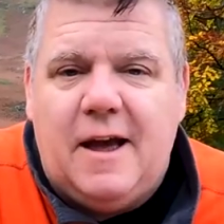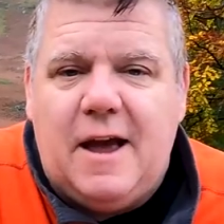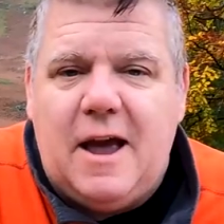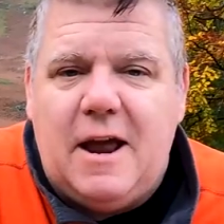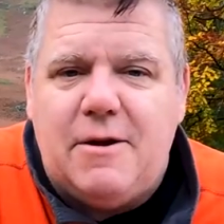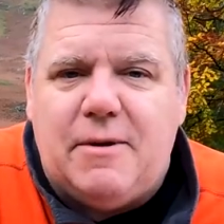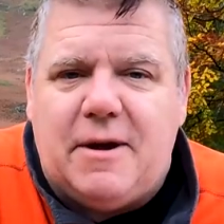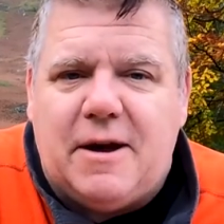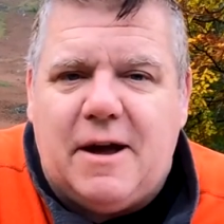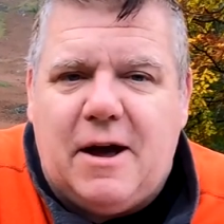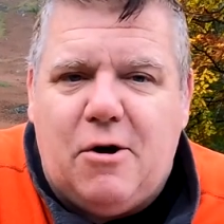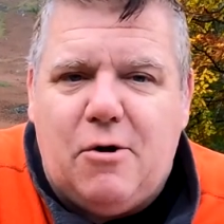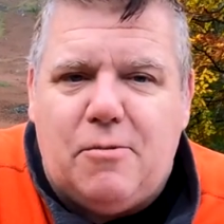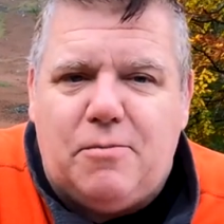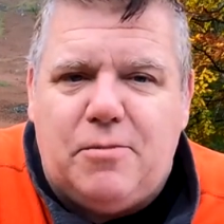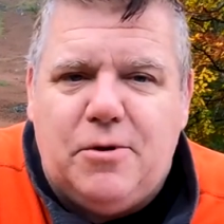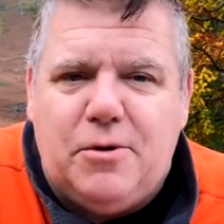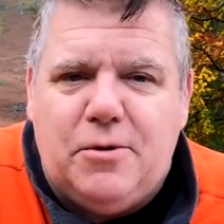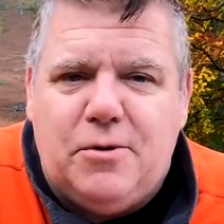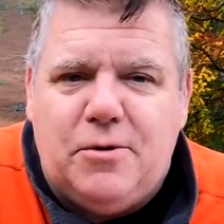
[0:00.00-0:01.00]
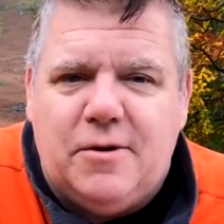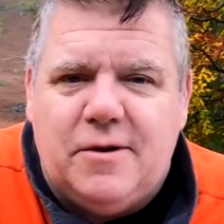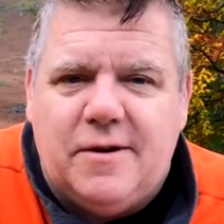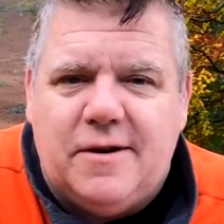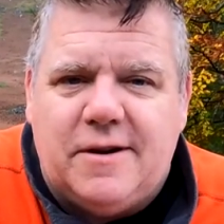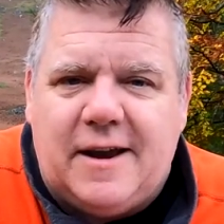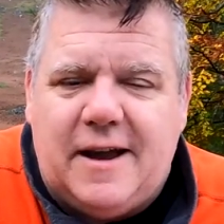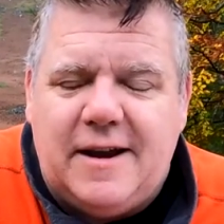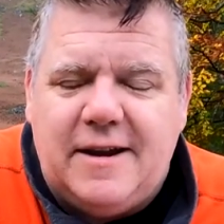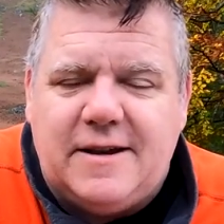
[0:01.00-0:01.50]
Anyway, I hope you
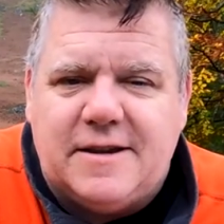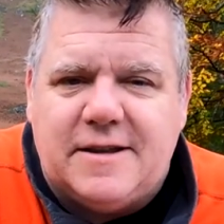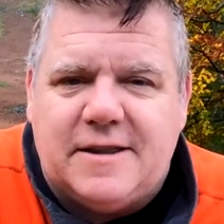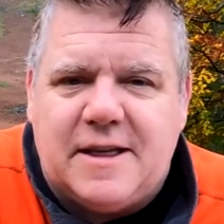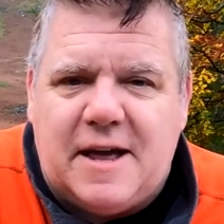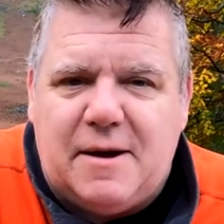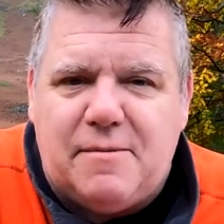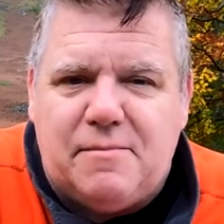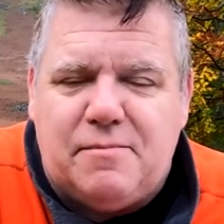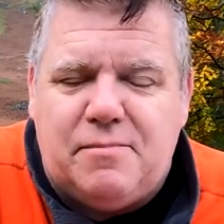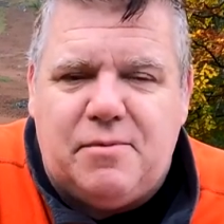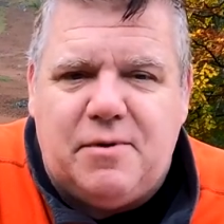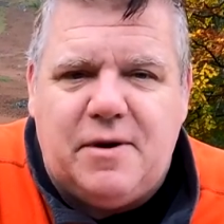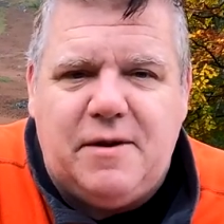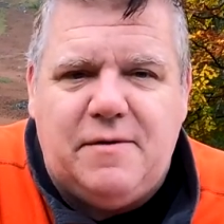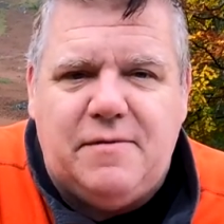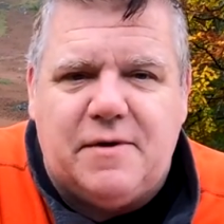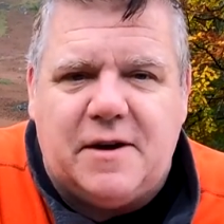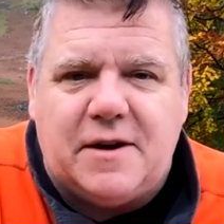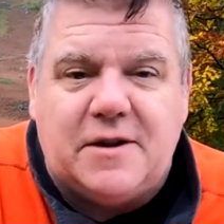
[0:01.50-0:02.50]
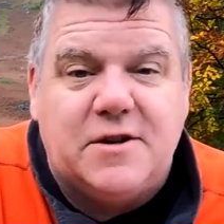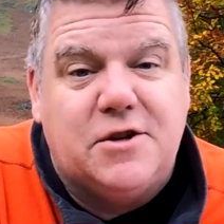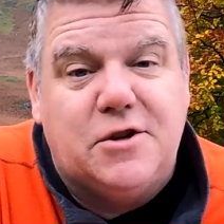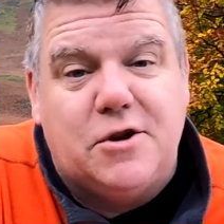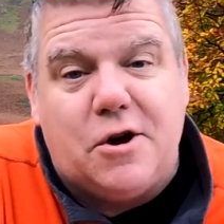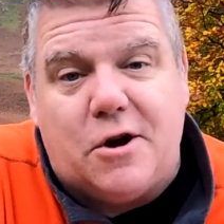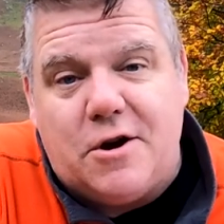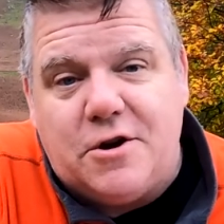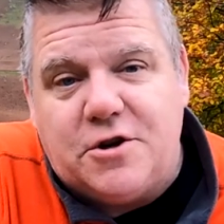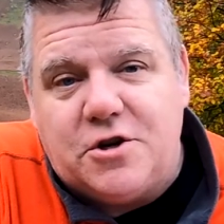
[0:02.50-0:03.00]
liked that brief
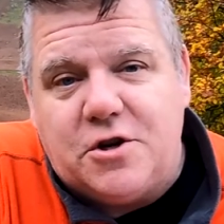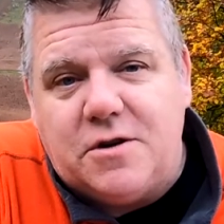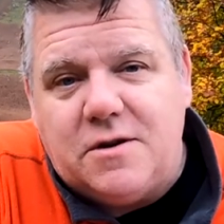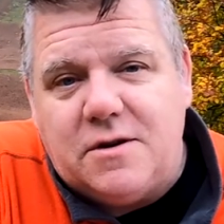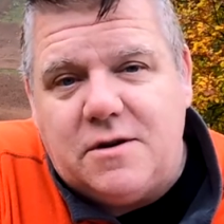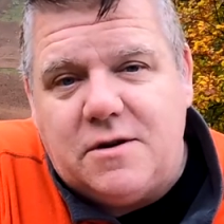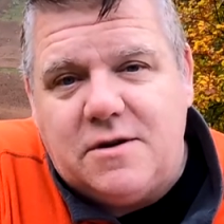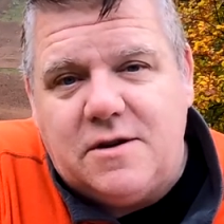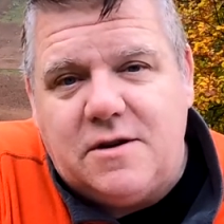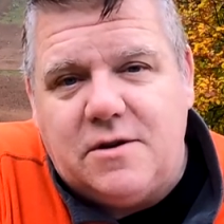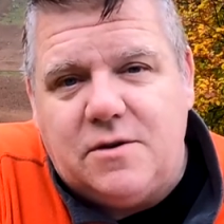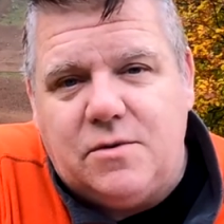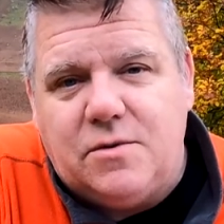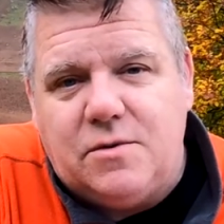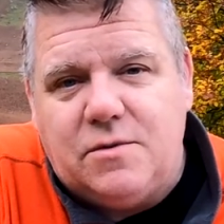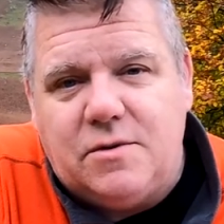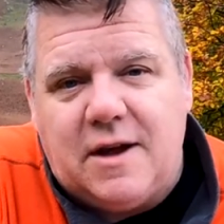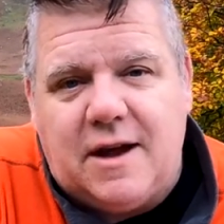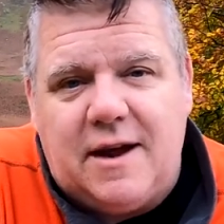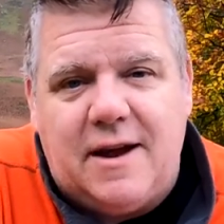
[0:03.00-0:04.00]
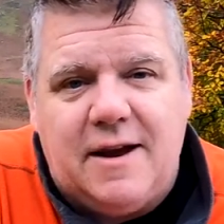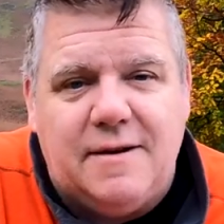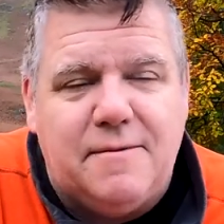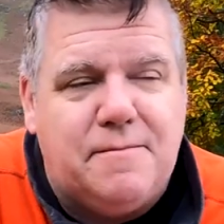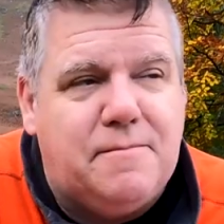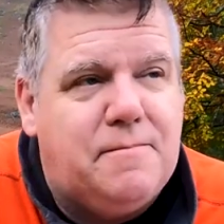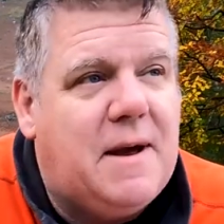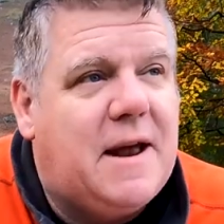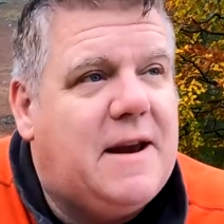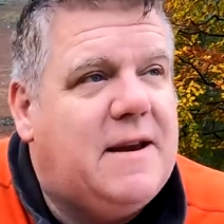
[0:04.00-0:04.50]
excursion to
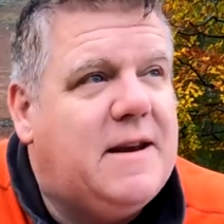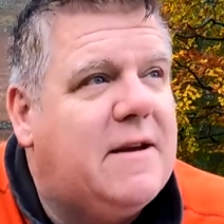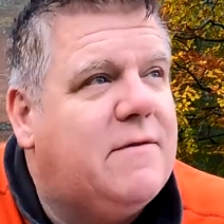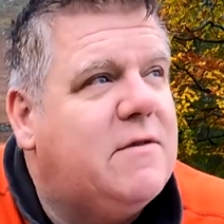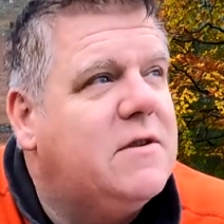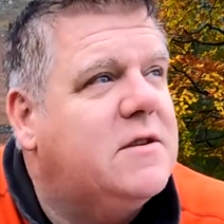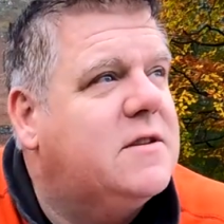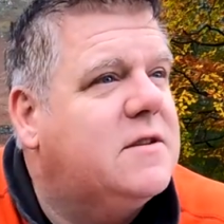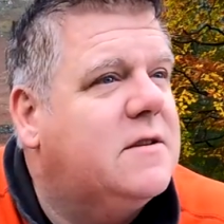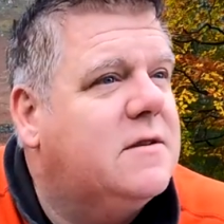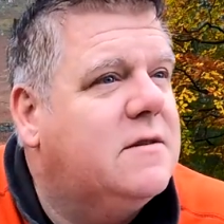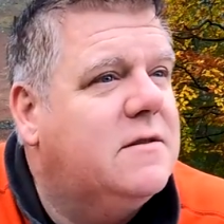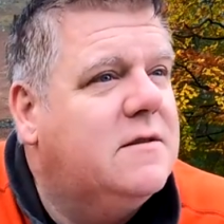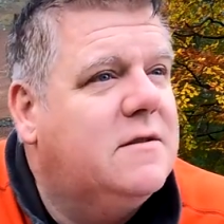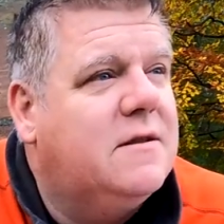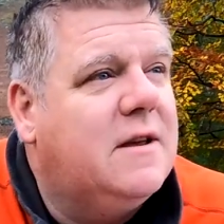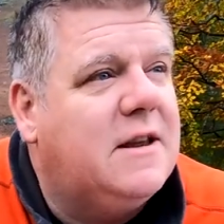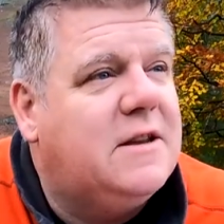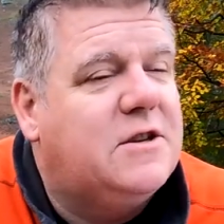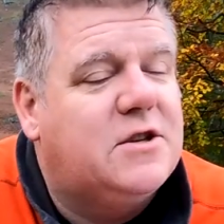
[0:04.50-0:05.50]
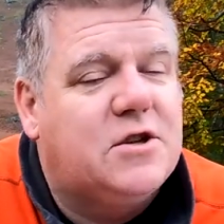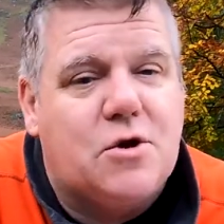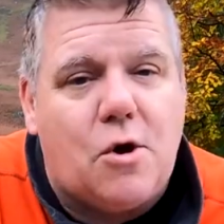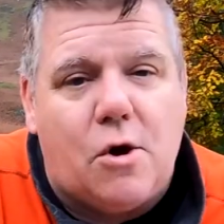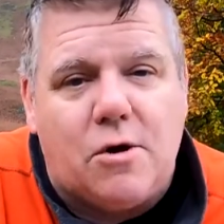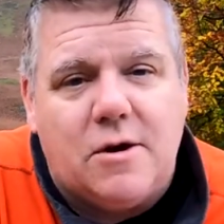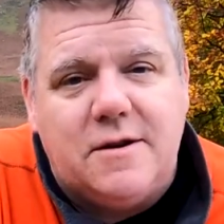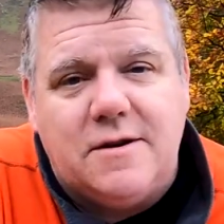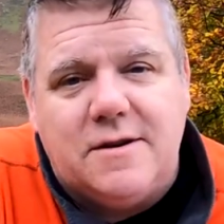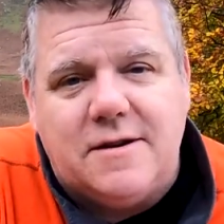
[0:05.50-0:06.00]
Ben Nevis in
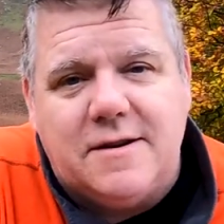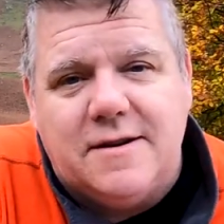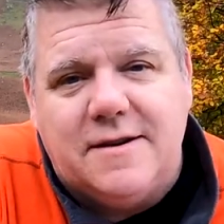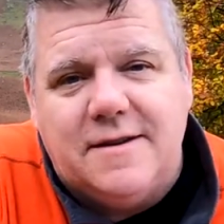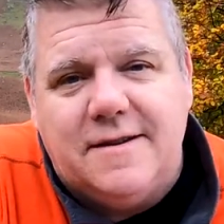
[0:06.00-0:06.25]
Scotland.